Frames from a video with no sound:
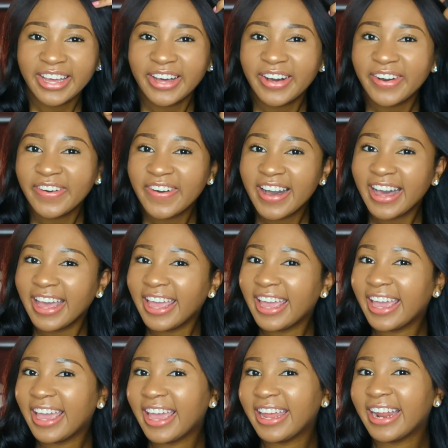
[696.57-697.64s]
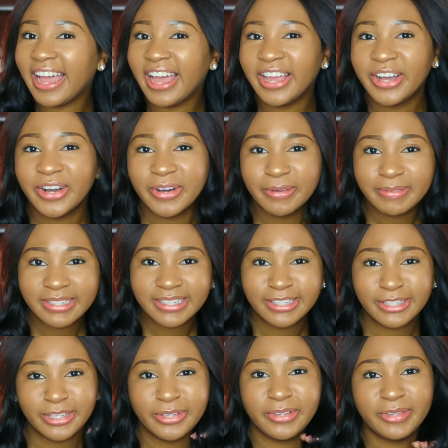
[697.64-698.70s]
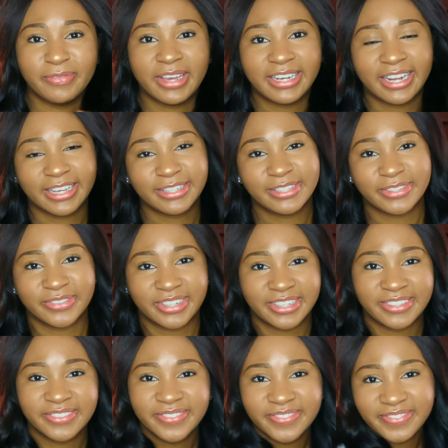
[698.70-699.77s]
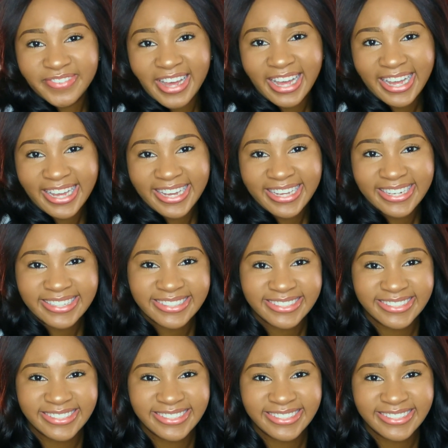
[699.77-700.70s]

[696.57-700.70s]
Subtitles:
and I hope to see you in my next one. Bye.